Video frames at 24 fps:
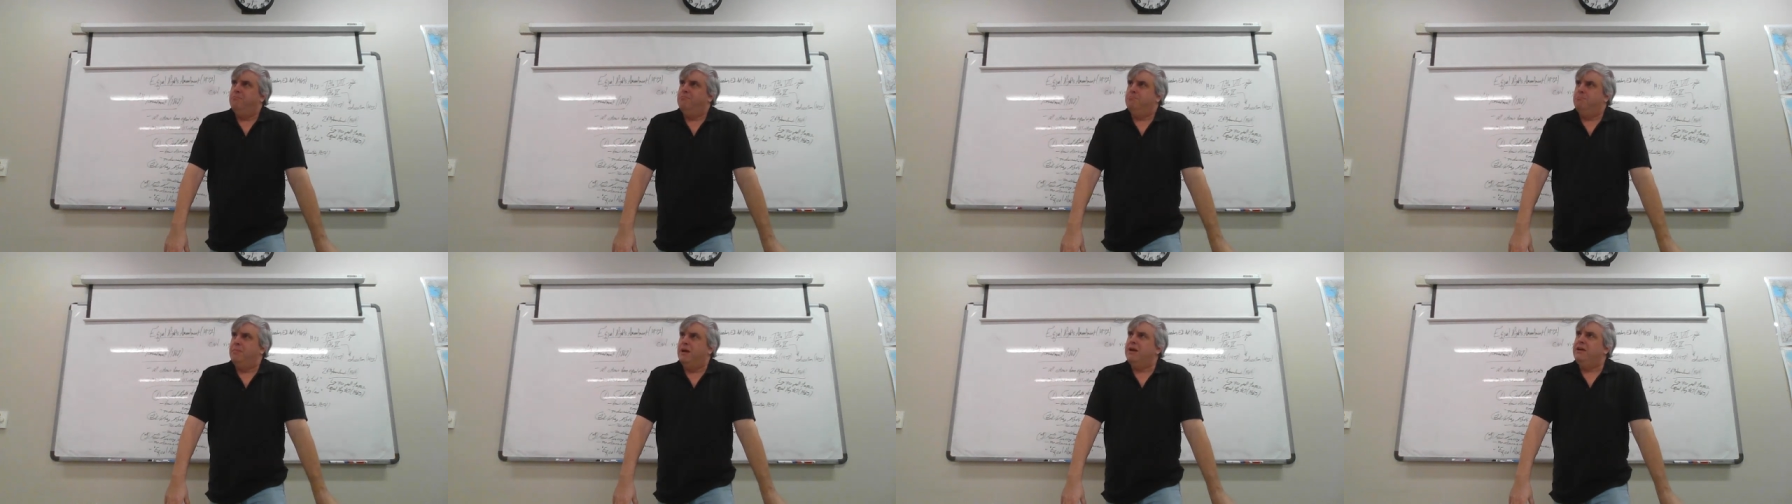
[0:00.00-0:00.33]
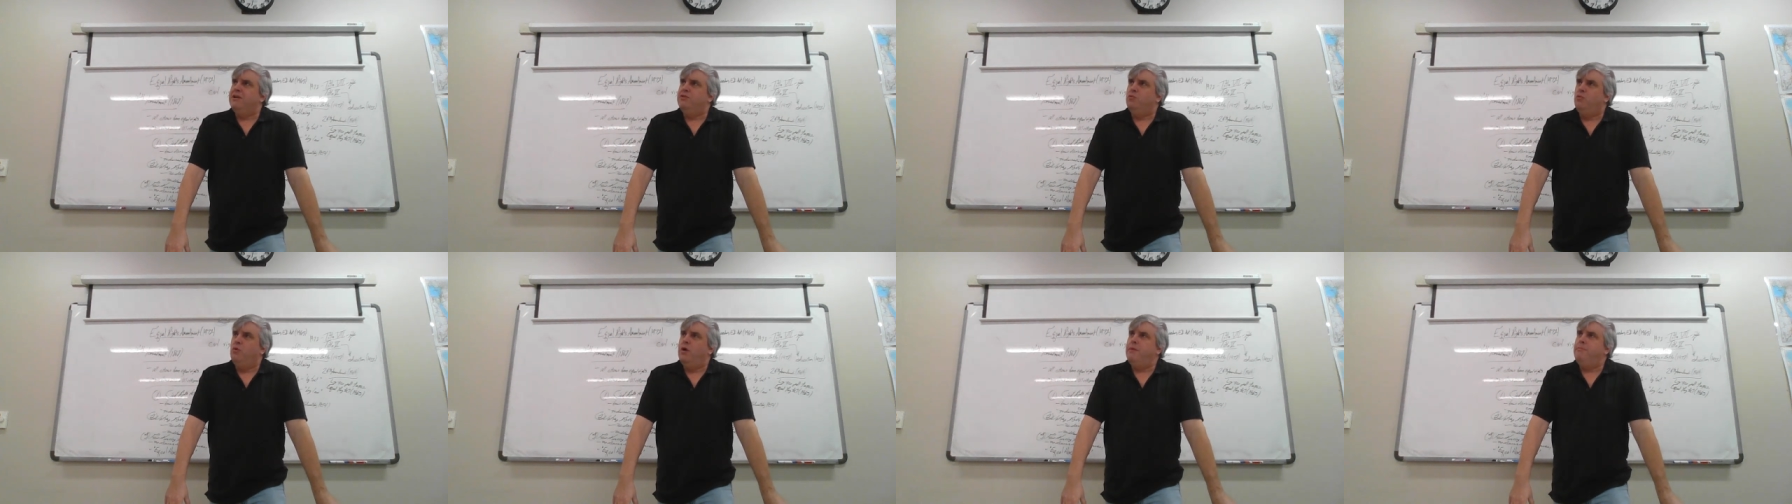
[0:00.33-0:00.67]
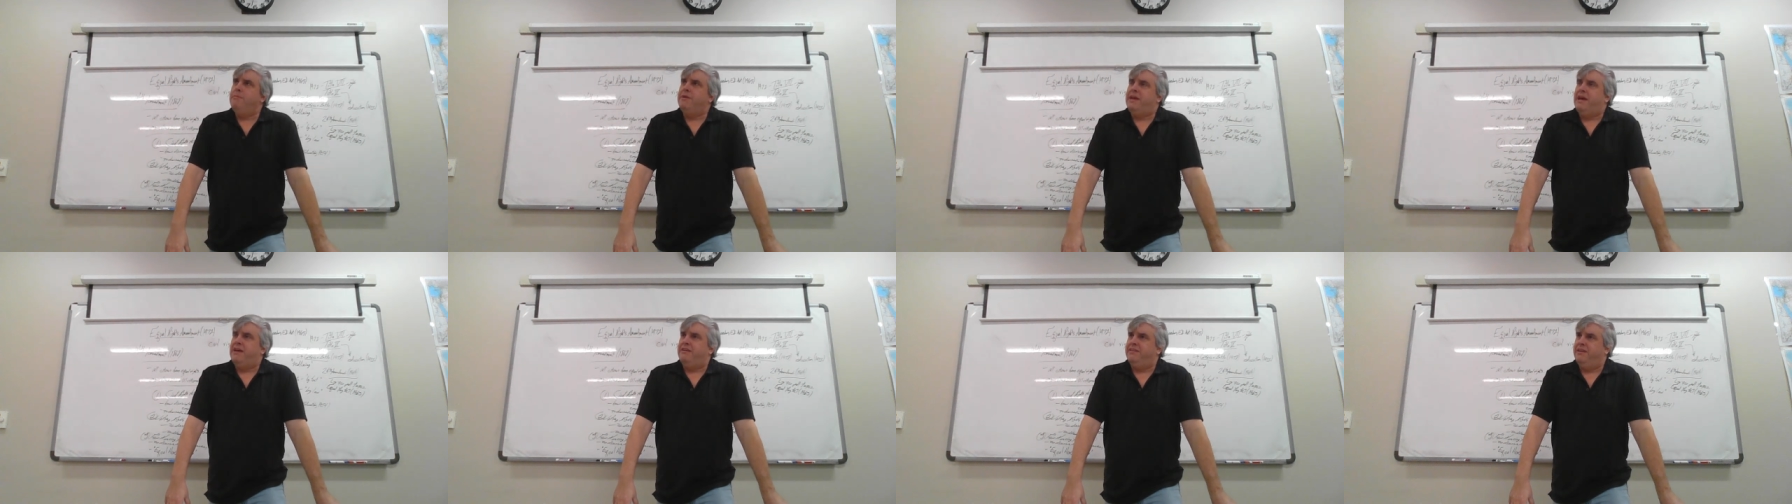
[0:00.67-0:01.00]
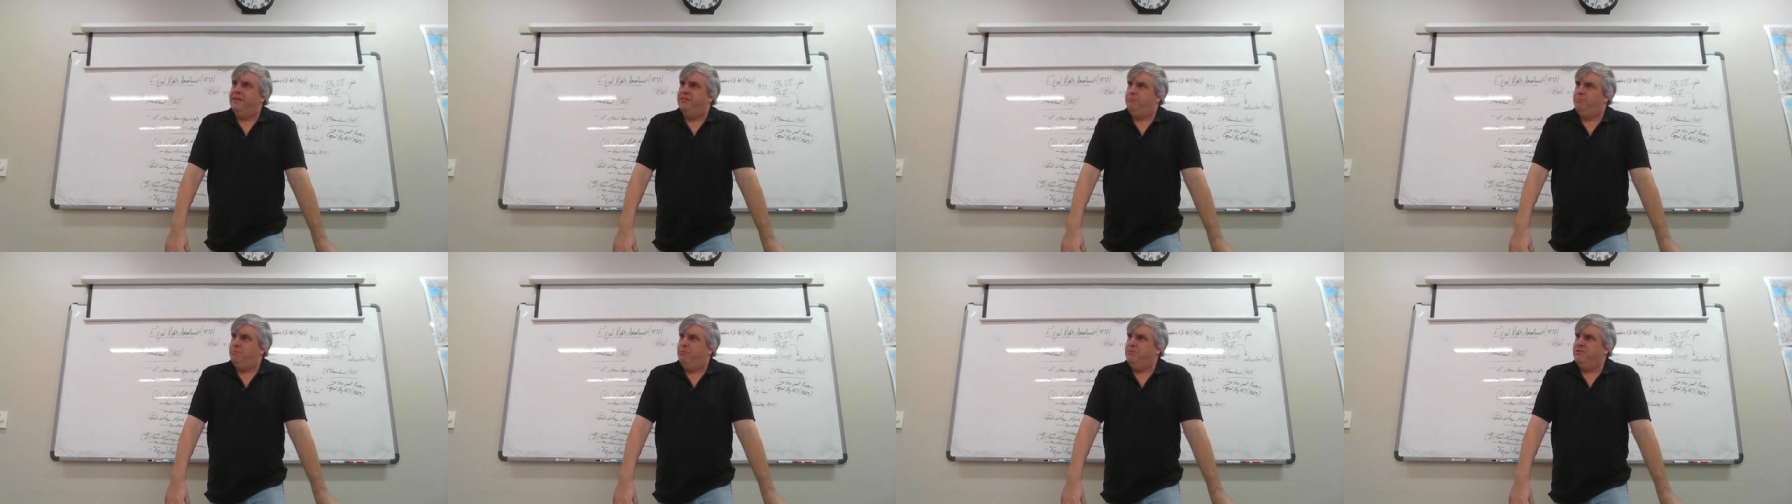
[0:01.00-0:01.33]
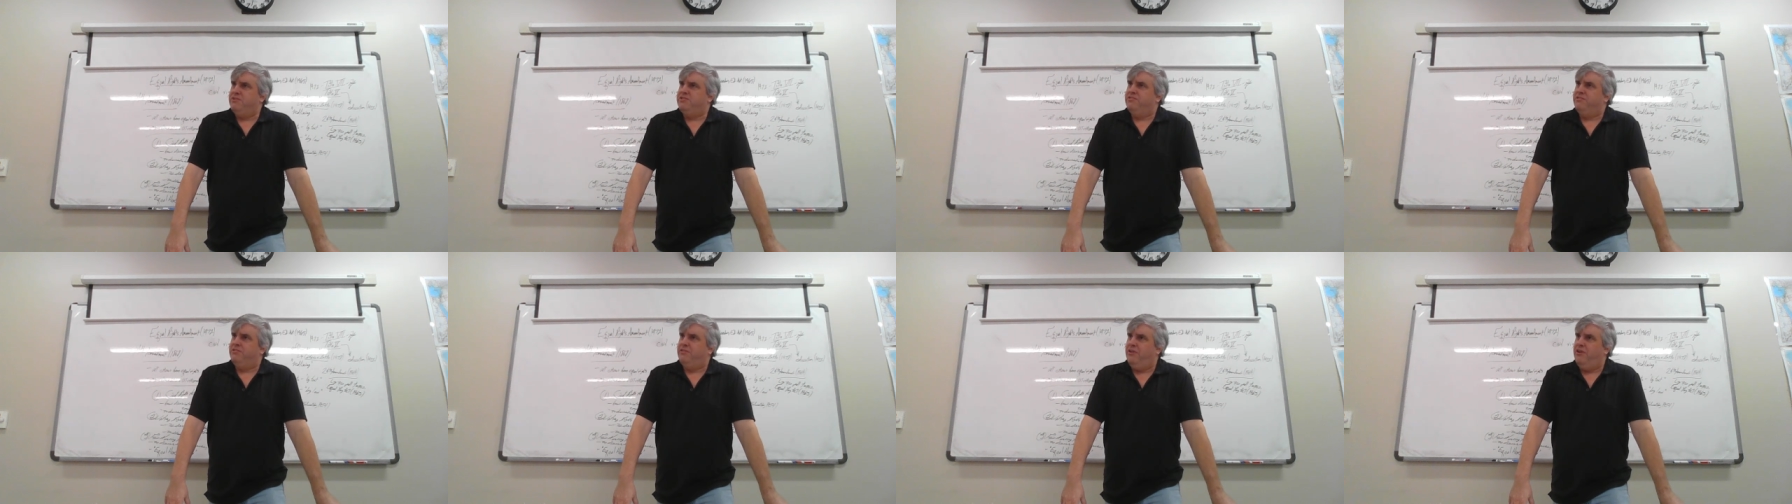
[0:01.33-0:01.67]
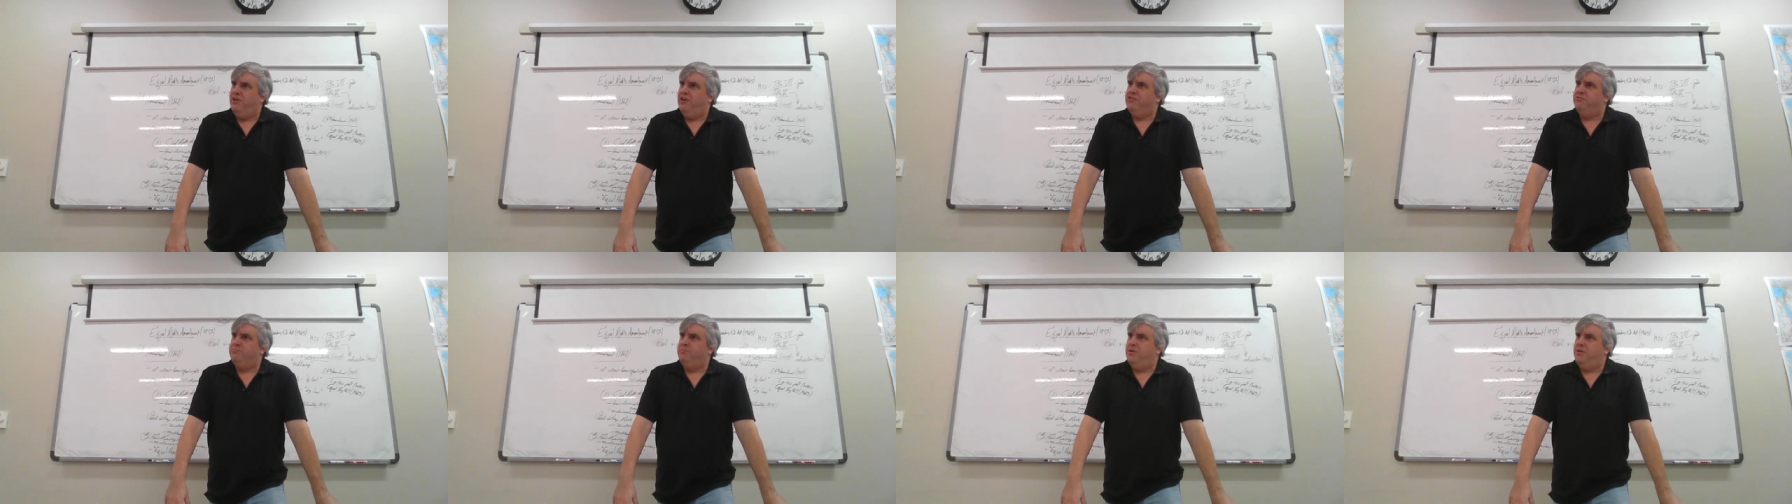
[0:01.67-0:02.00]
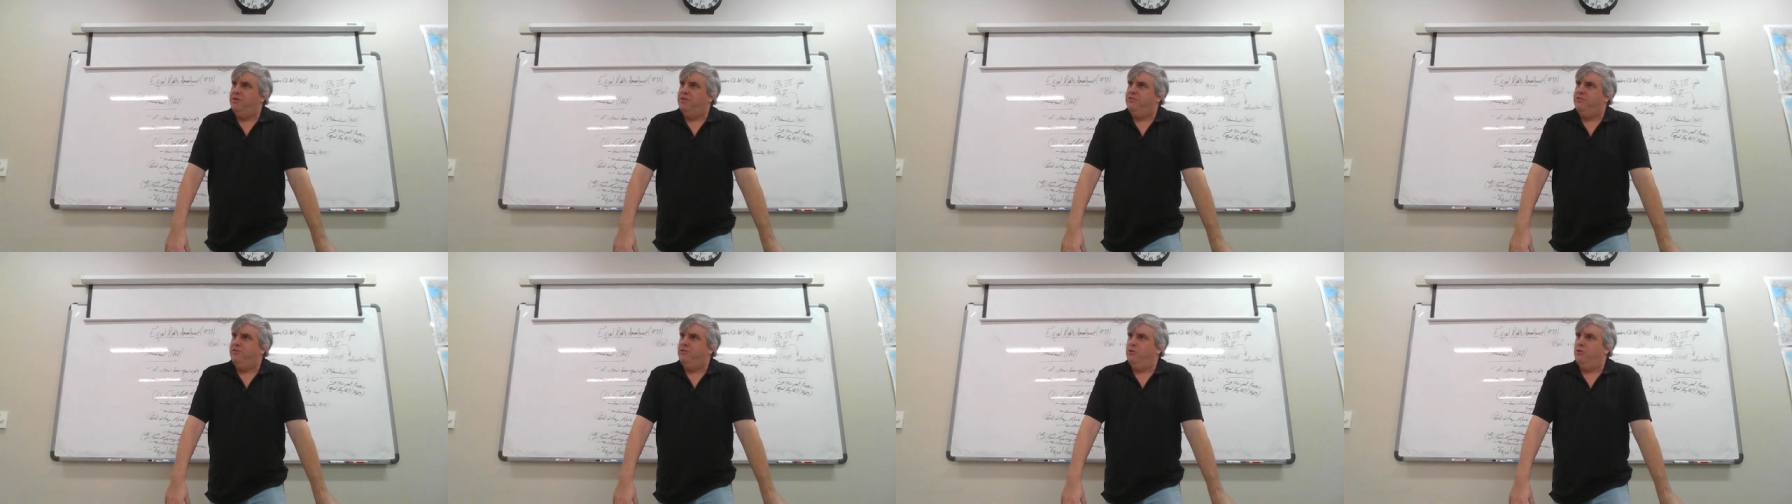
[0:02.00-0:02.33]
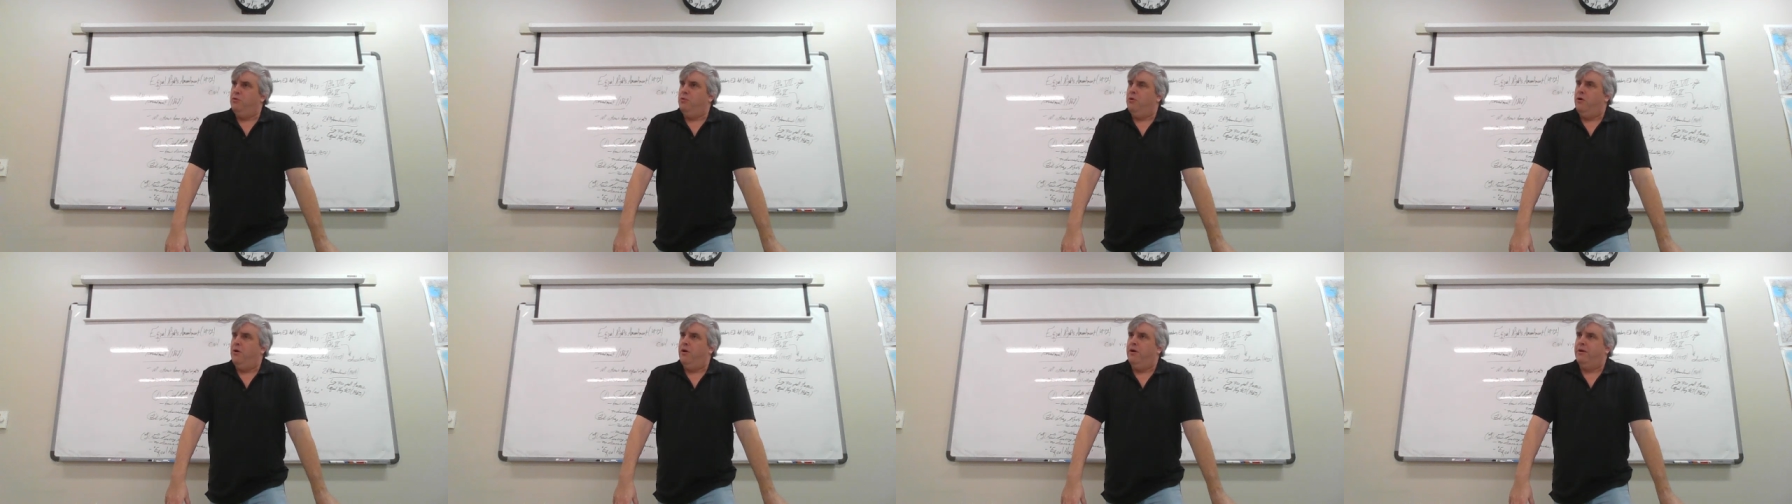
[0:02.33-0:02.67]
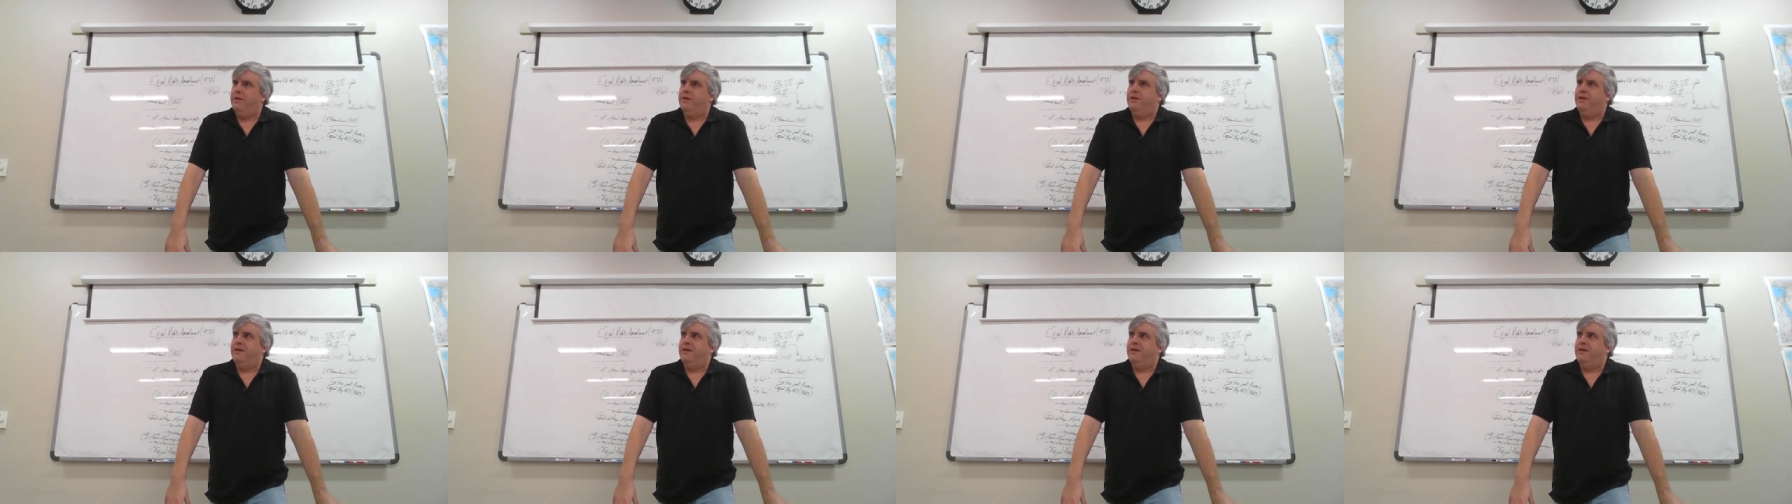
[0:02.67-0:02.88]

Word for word: married women had to get the permission of their husband to